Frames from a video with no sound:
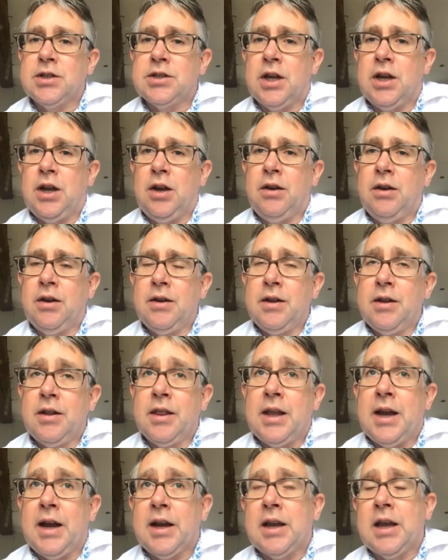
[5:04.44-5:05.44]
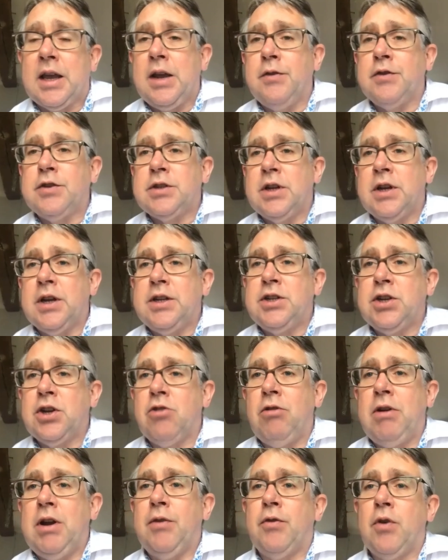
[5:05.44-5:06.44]
So that gives a
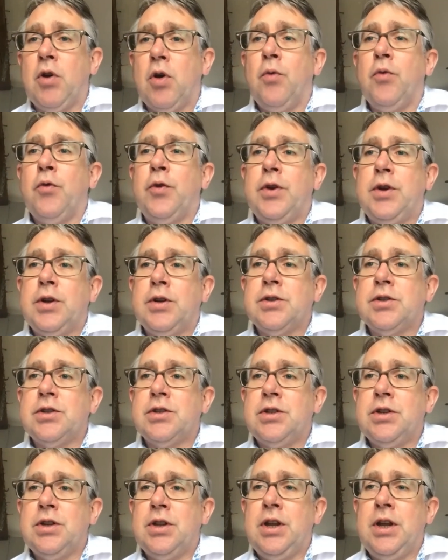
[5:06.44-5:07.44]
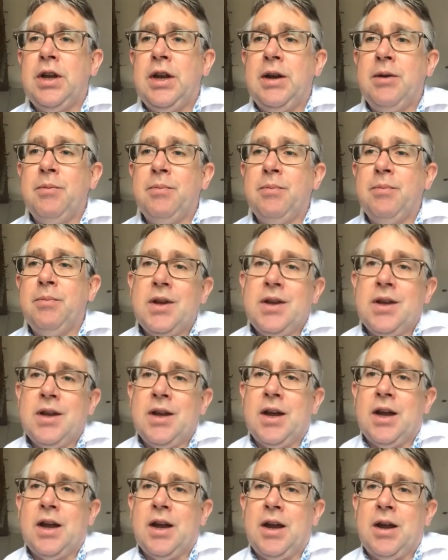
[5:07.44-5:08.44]
degree of confidence to the
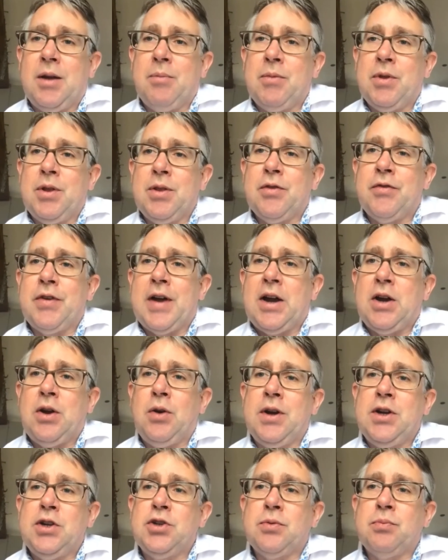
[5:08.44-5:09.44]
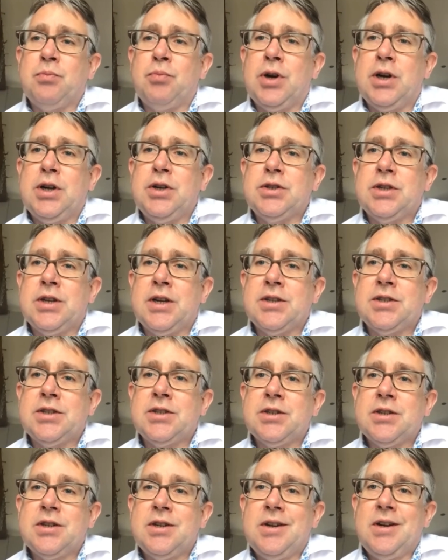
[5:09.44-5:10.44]
valuation
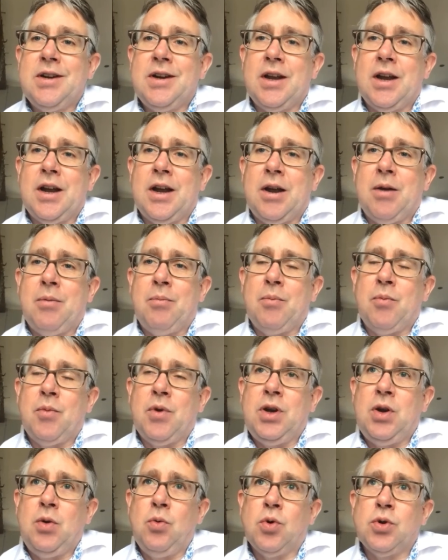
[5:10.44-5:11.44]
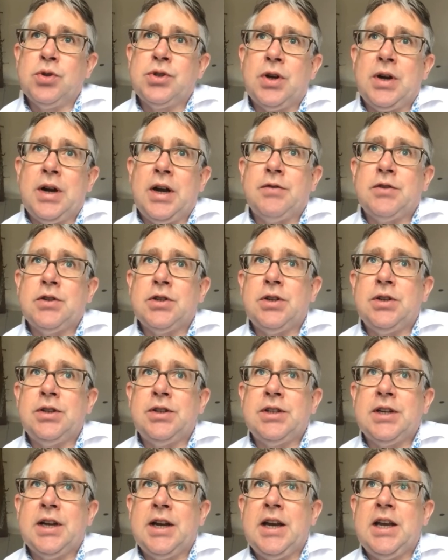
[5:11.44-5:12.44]
process. You also have to
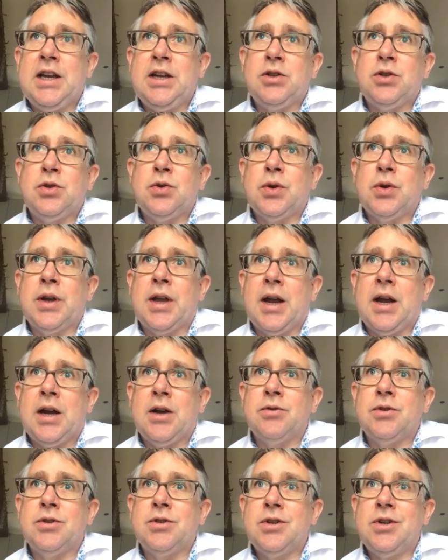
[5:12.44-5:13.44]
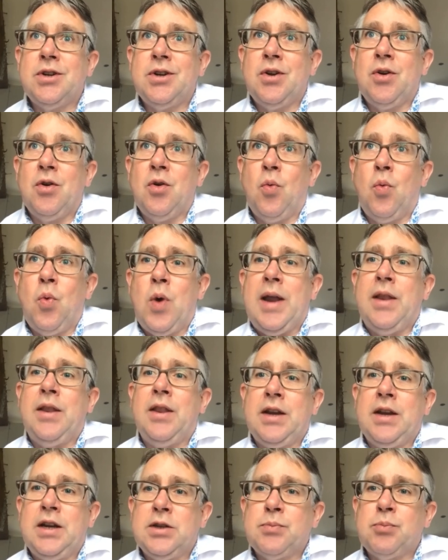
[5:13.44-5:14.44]
take into account
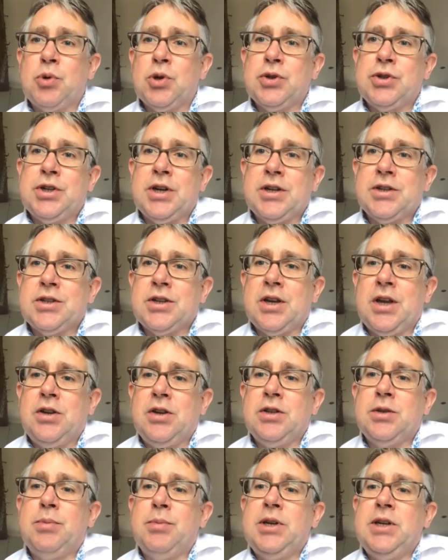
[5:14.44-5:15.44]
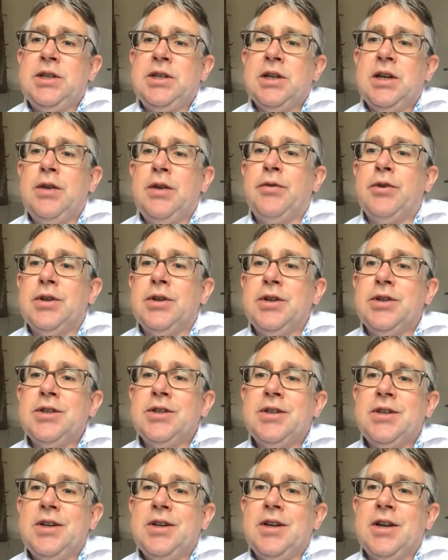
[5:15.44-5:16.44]
when these projects are going to be delivered,
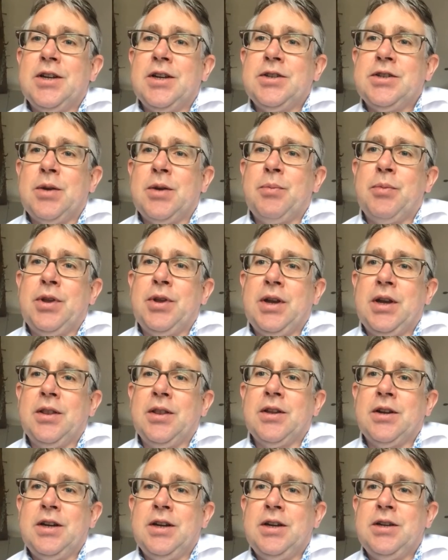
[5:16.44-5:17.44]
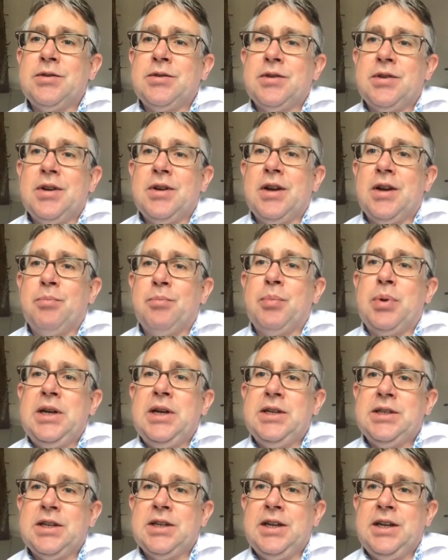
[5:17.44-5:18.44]
and something that is at
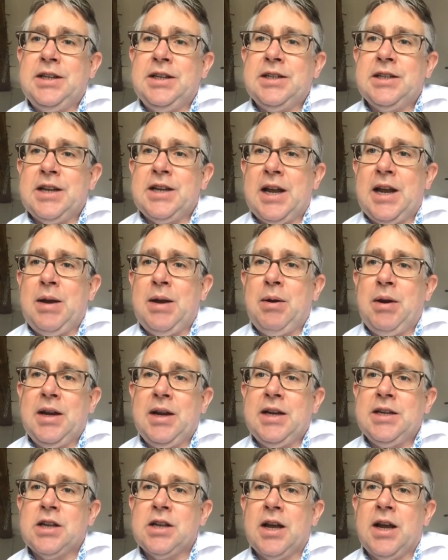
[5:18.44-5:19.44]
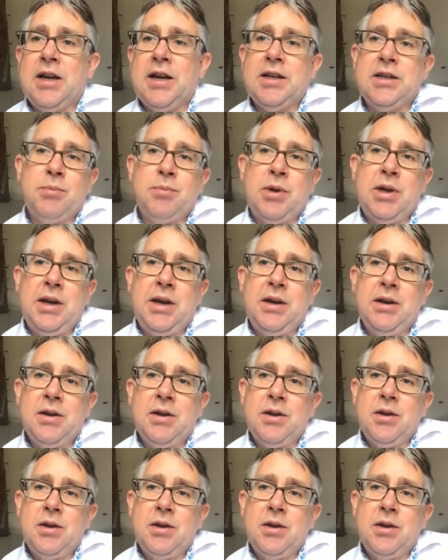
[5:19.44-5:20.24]
PC today is likely to be